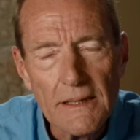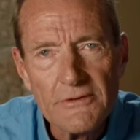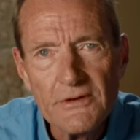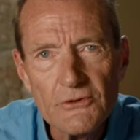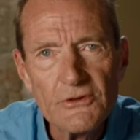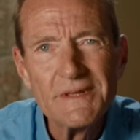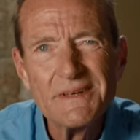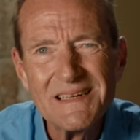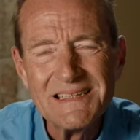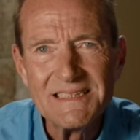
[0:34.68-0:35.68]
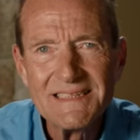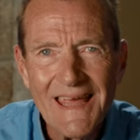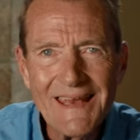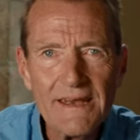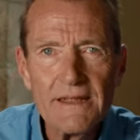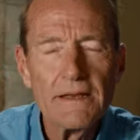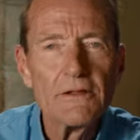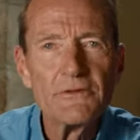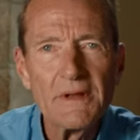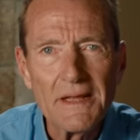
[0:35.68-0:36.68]
It's usually not intended,
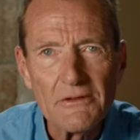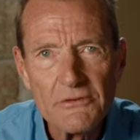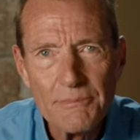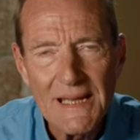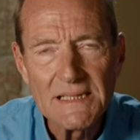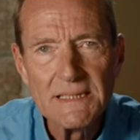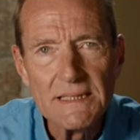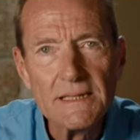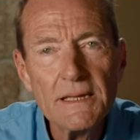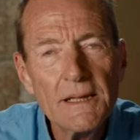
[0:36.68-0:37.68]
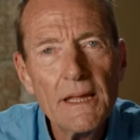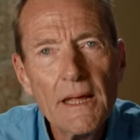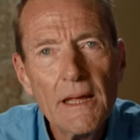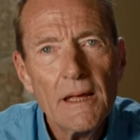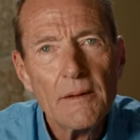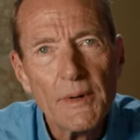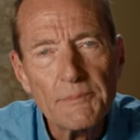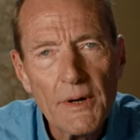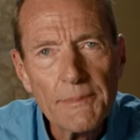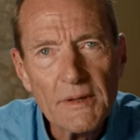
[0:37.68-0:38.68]
it's not expected.
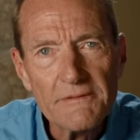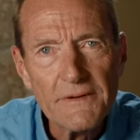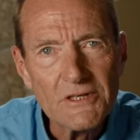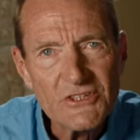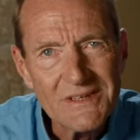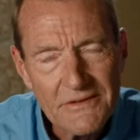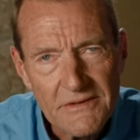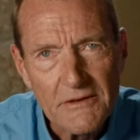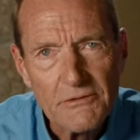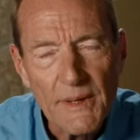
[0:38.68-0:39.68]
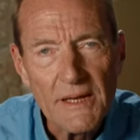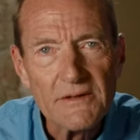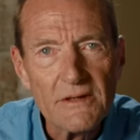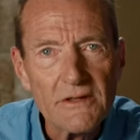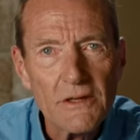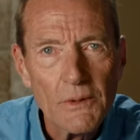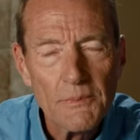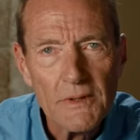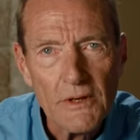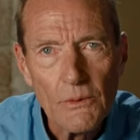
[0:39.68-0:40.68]
But popular fiction is expected. You are,
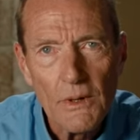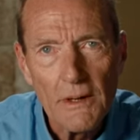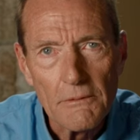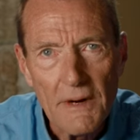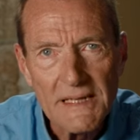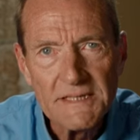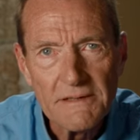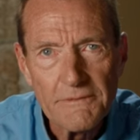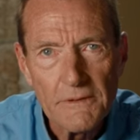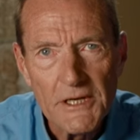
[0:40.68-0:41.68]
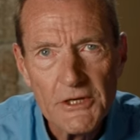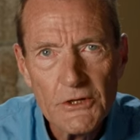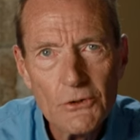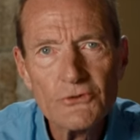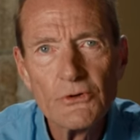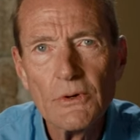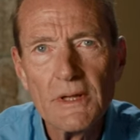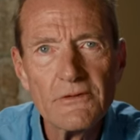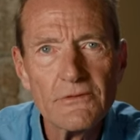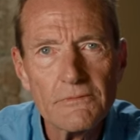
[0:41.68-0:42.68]
you are writing for a huge
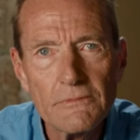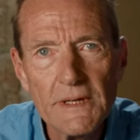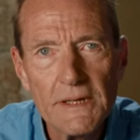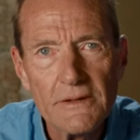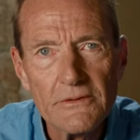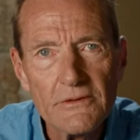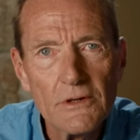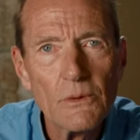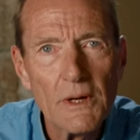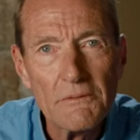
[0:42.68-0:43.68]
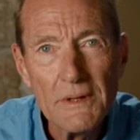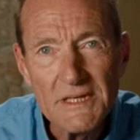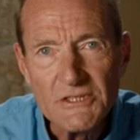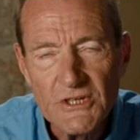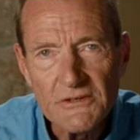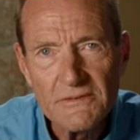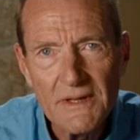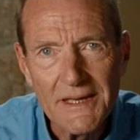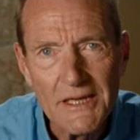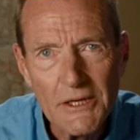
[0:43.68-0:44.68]
audience of readers who are really just like